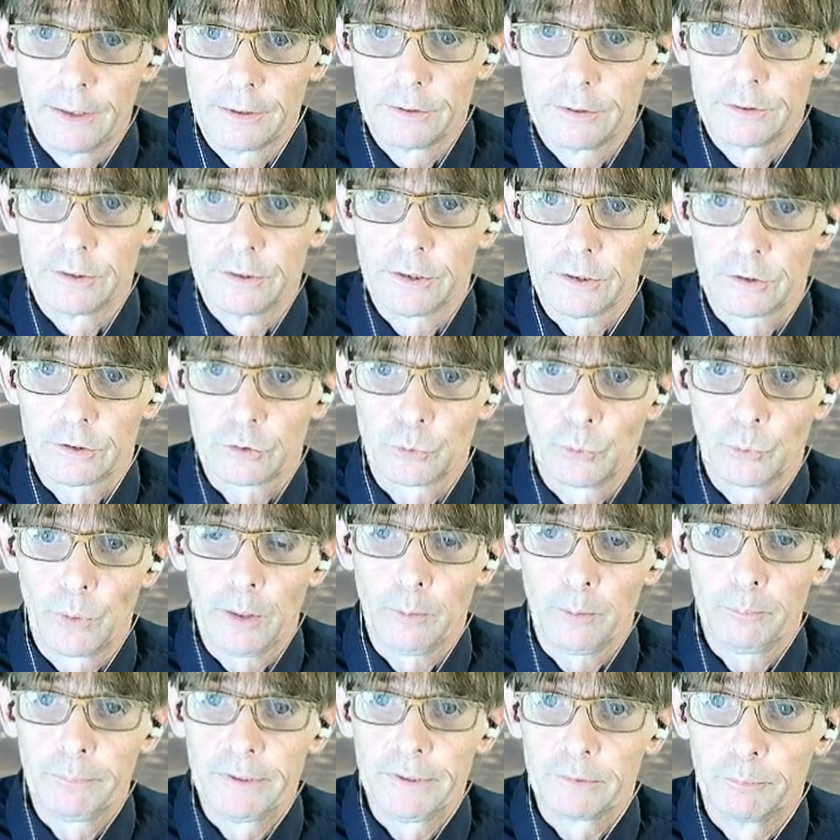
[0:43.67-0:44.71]
And to
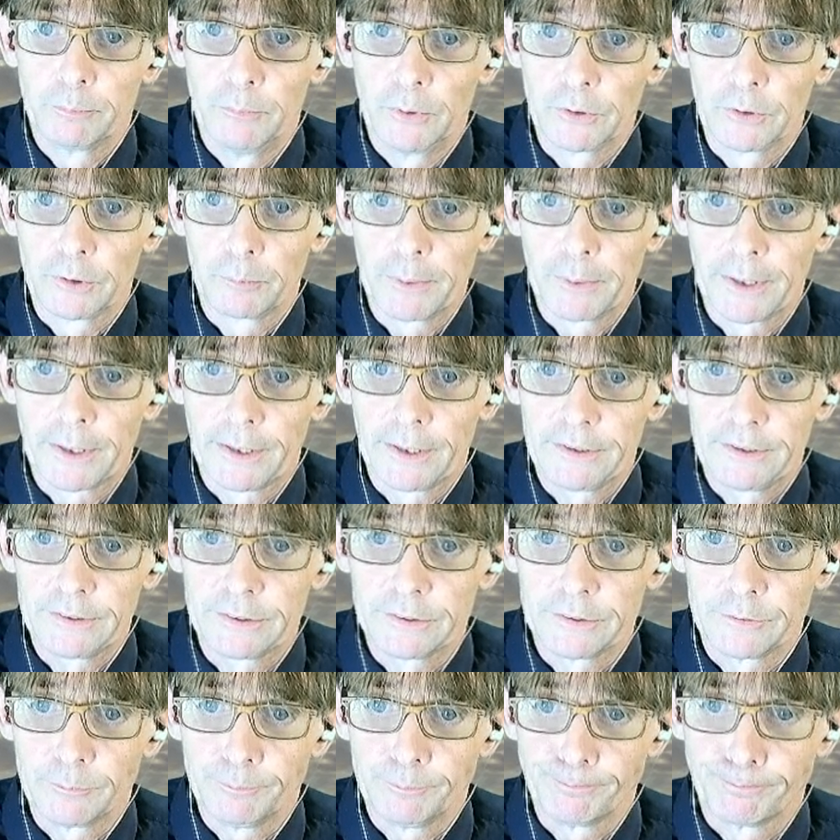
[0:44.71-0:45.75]
help this
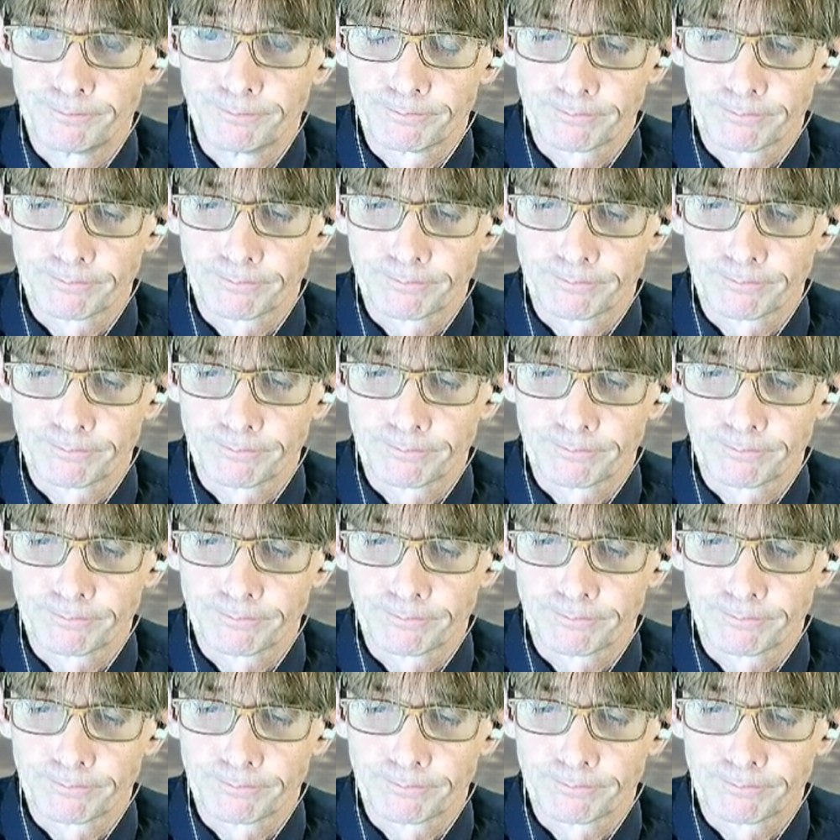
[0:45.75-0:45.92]
multiplication,